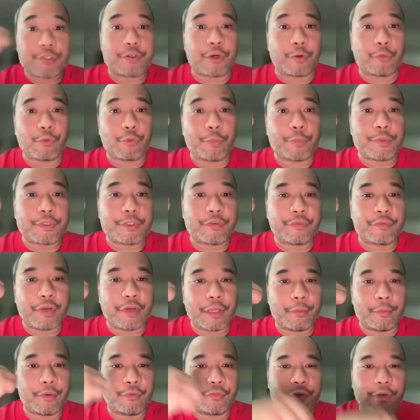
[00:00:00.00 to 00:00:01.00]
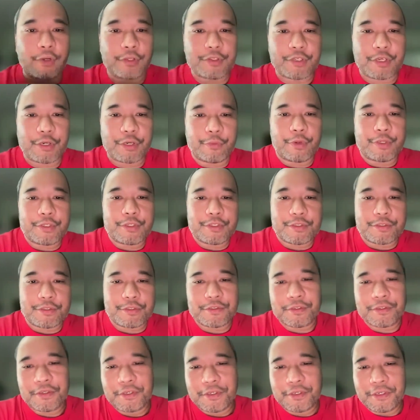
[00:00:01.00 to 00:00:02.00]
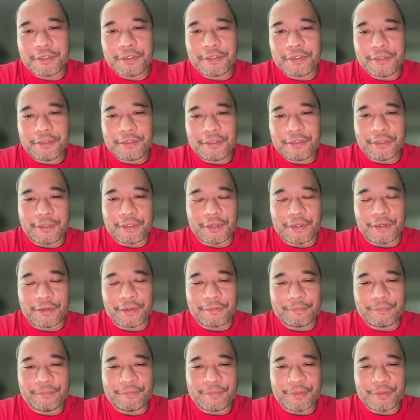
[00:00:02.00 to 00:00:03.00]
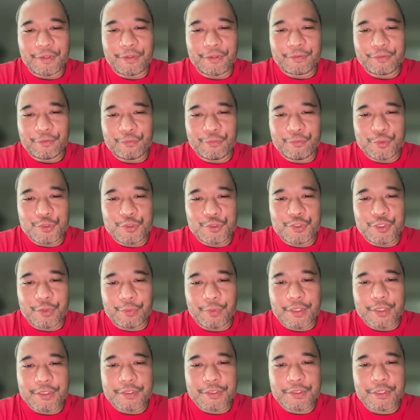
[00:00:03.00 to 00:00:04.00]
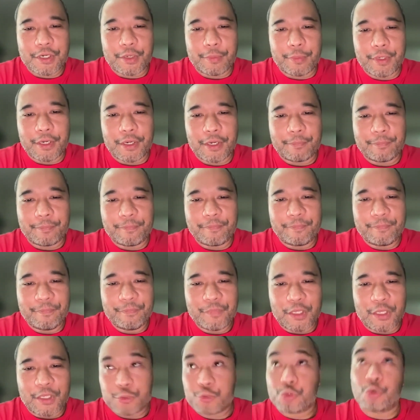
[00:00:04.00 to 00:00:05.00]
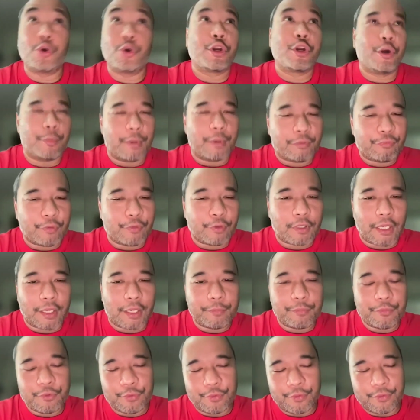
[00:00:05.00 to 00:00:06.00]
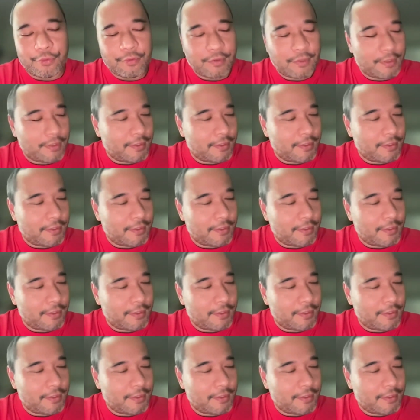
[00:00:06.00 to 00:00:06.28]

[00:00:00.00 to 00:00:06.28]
sure the rope is available for the generations future generations coming up and showing them how to climb too.